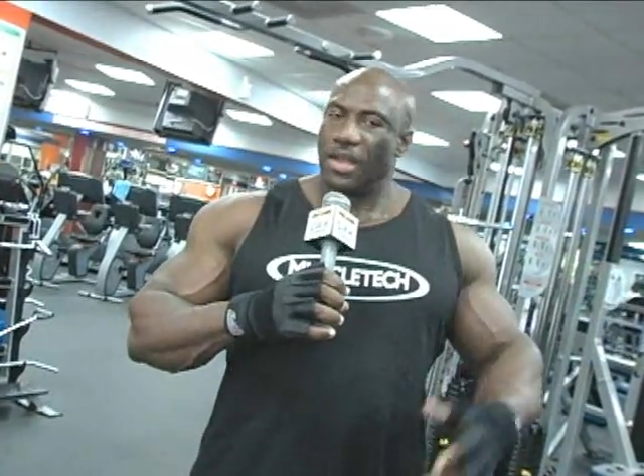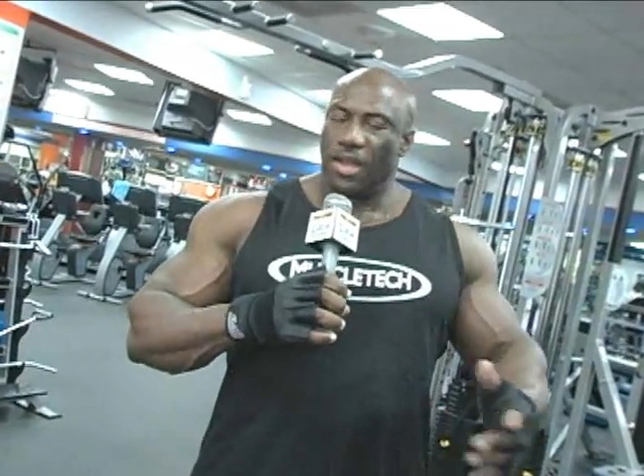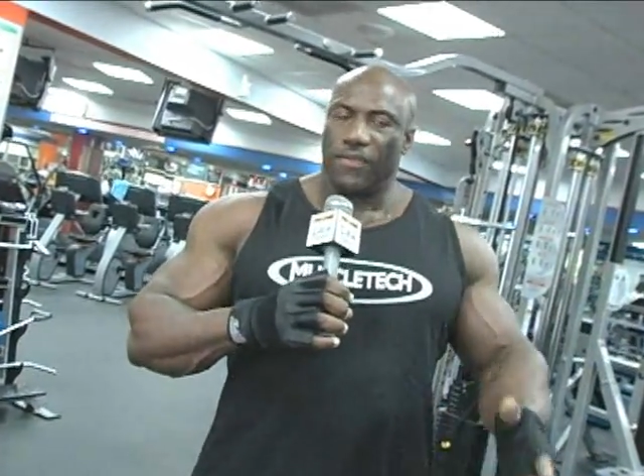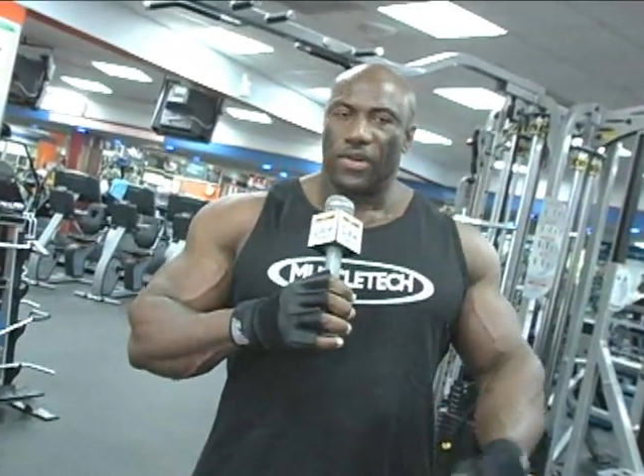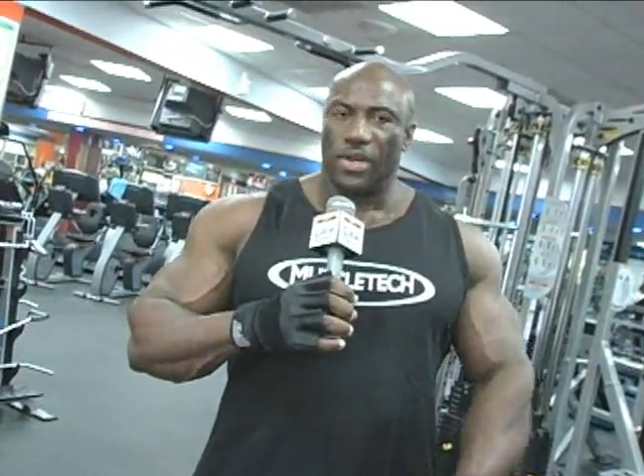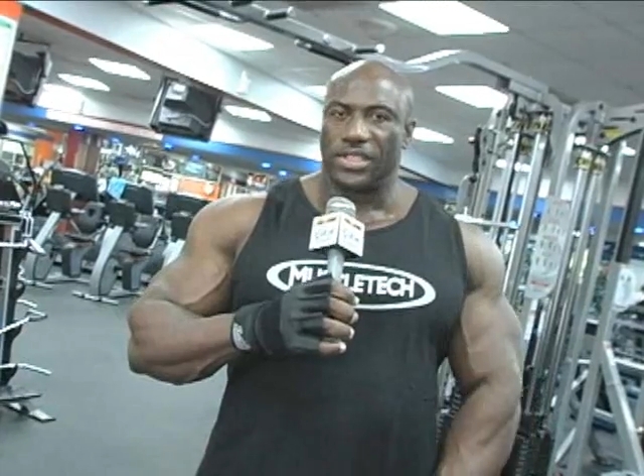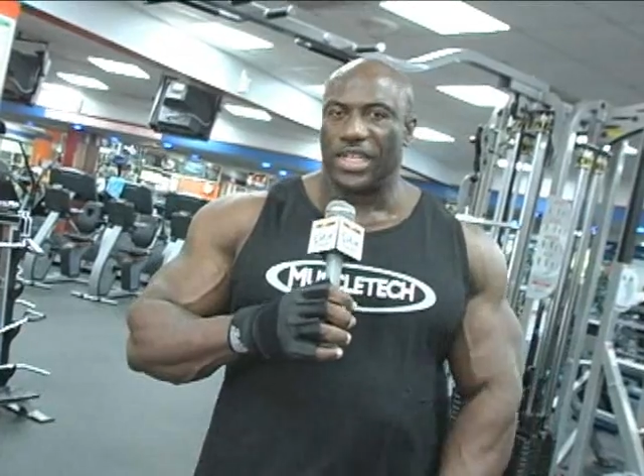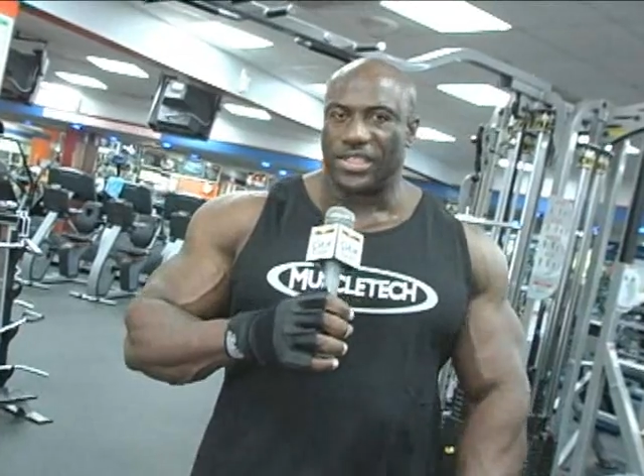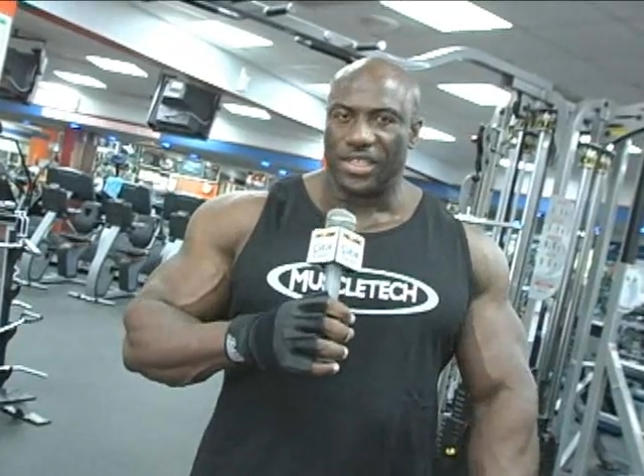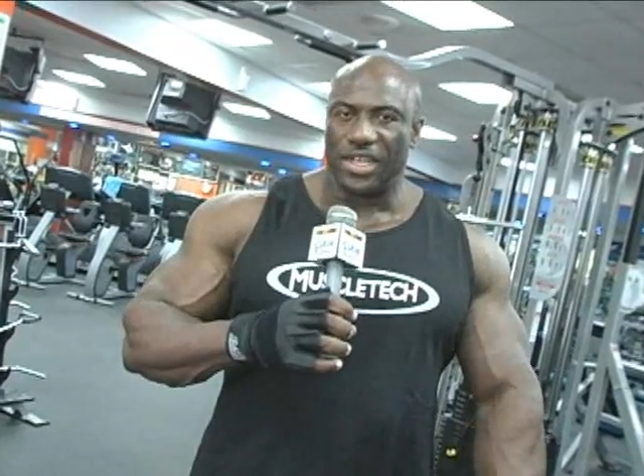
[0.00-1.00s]
Of course,
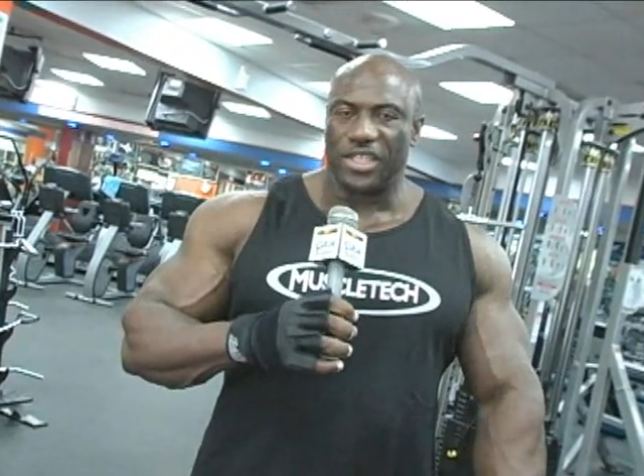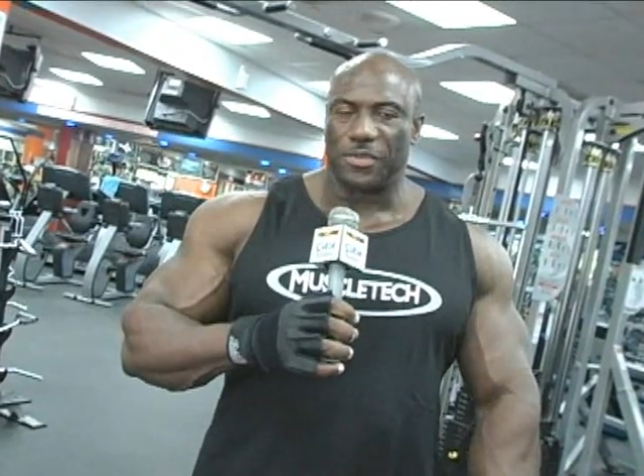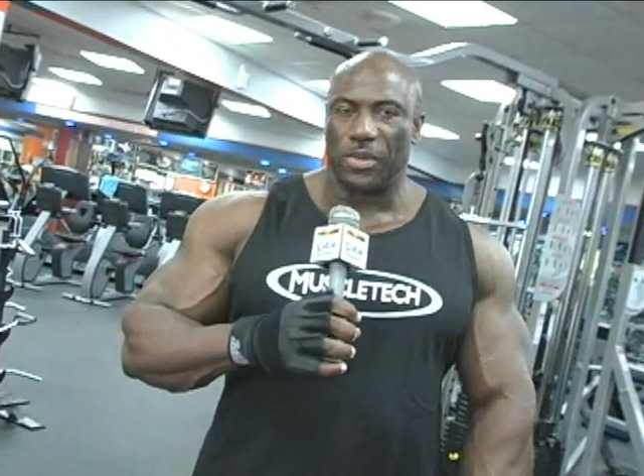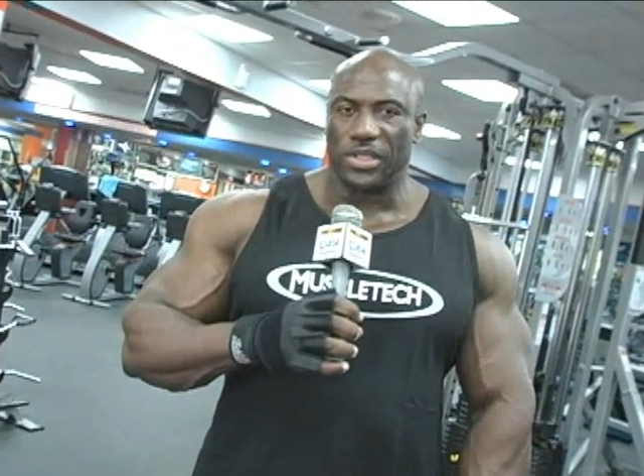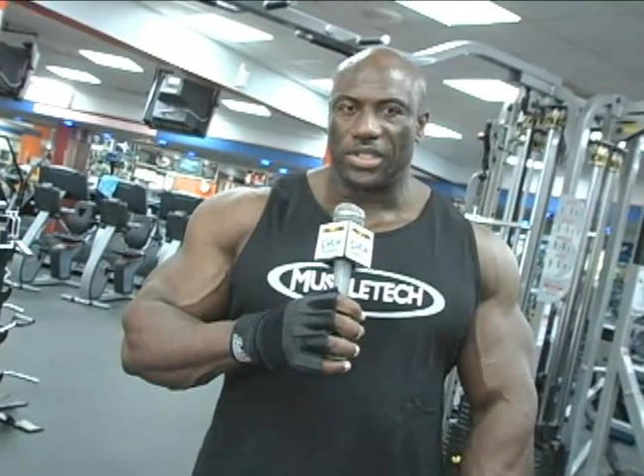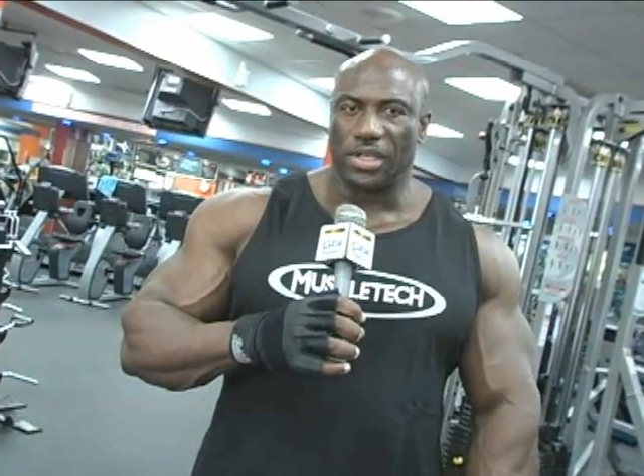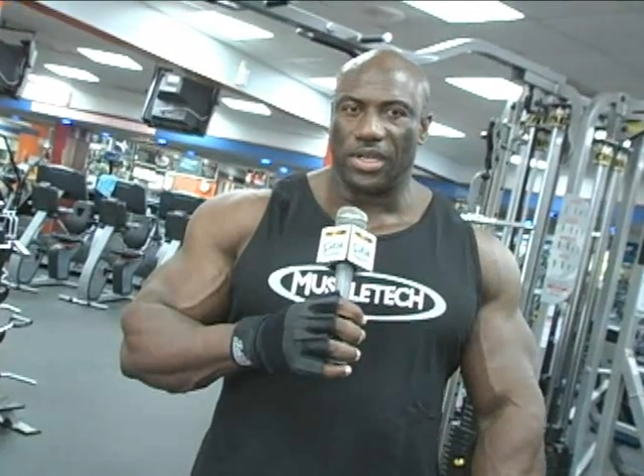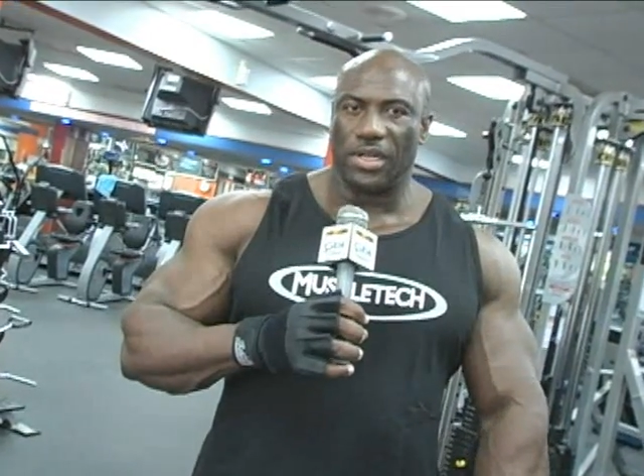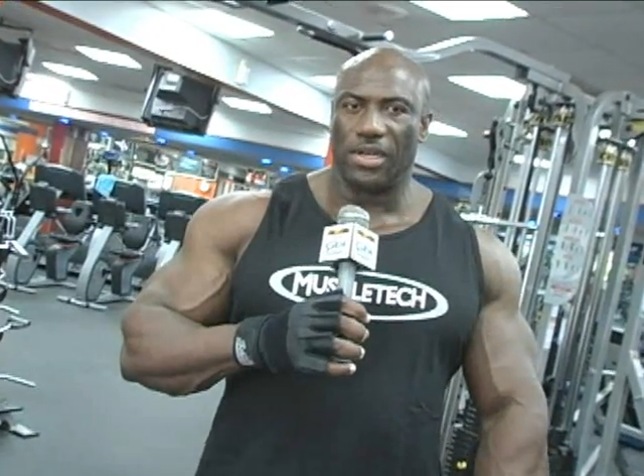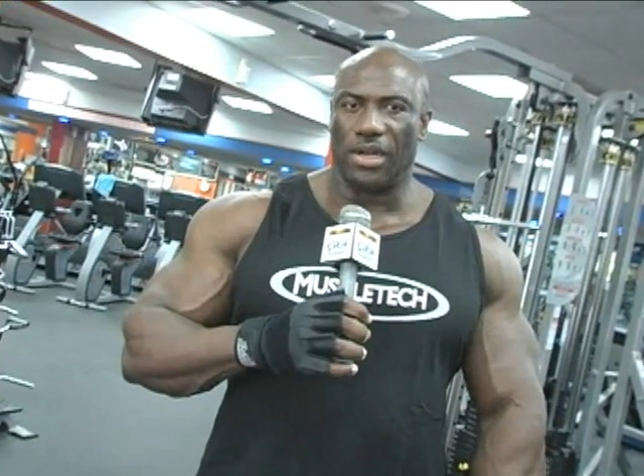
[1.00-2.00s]
that's another sponsor
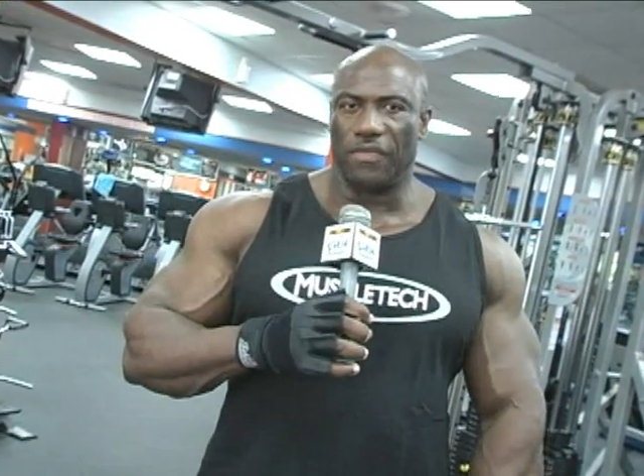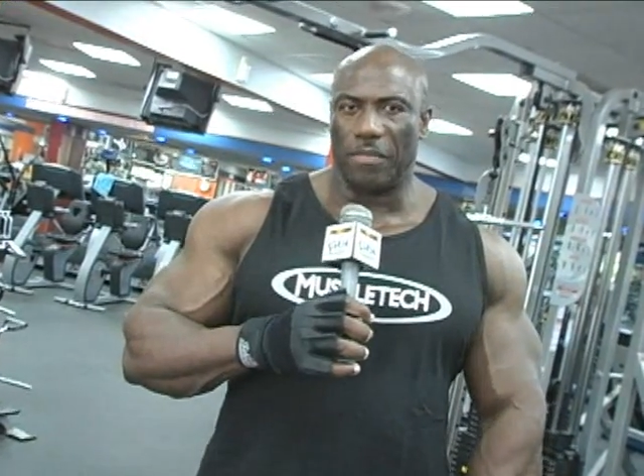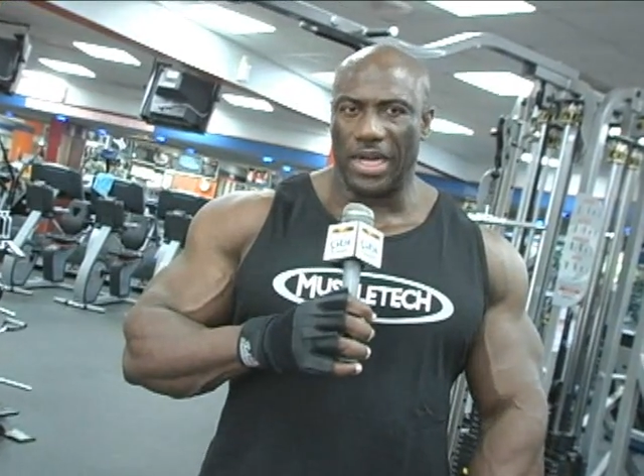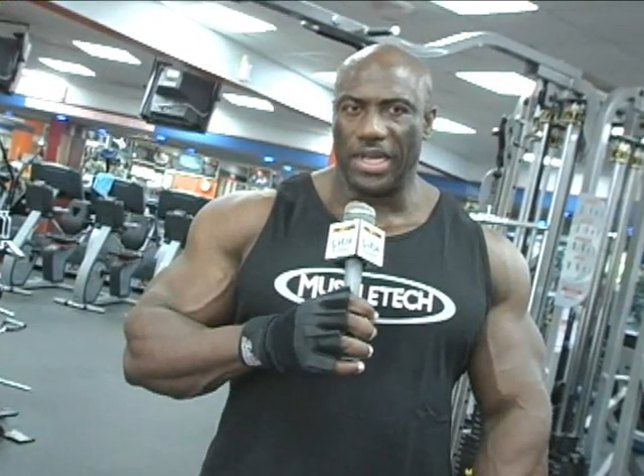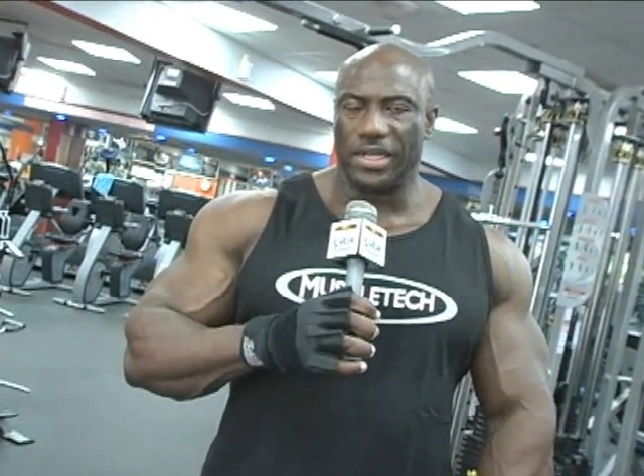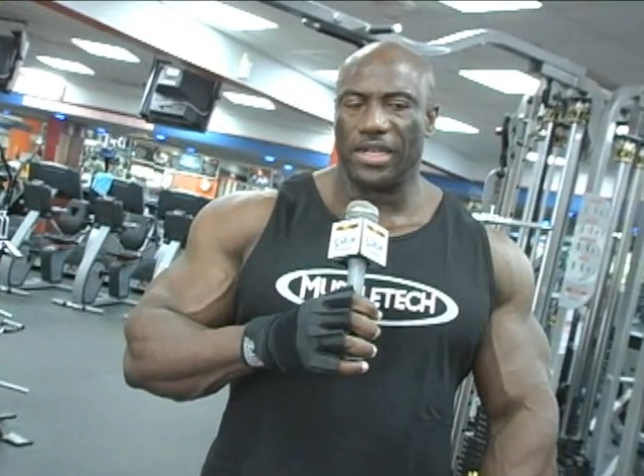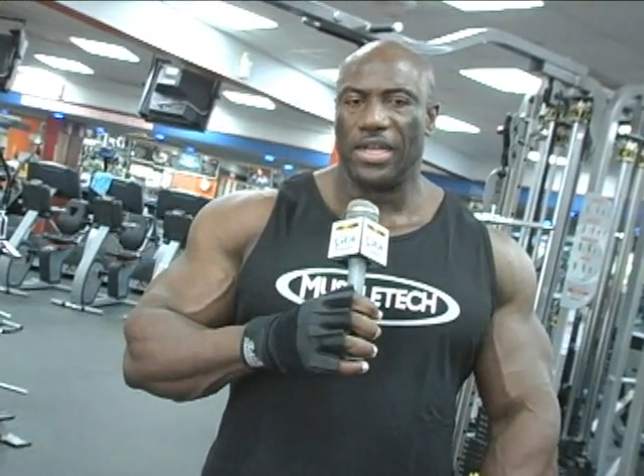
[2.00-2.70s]
of mine,